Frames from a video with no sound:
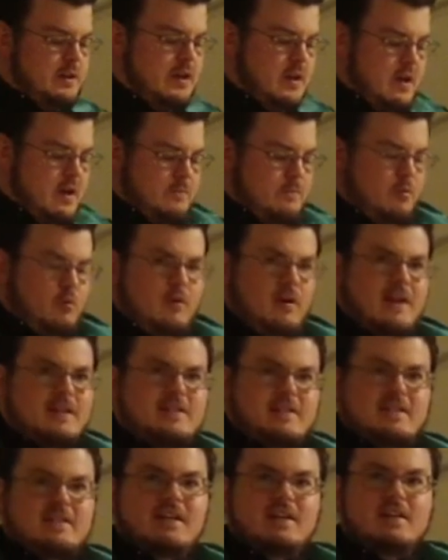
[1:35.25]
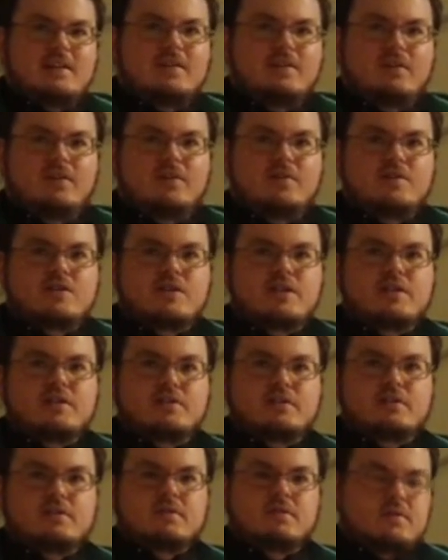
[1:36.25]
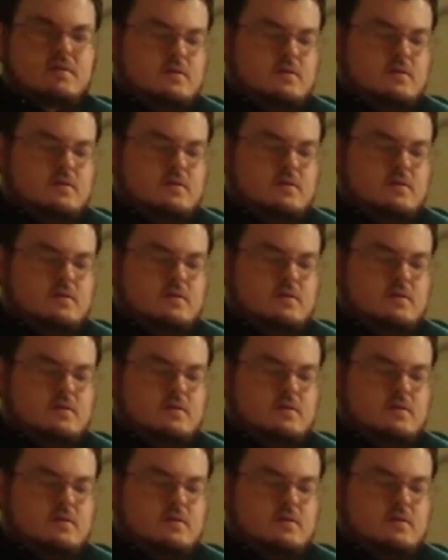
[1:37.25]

and pressed in on Jesus.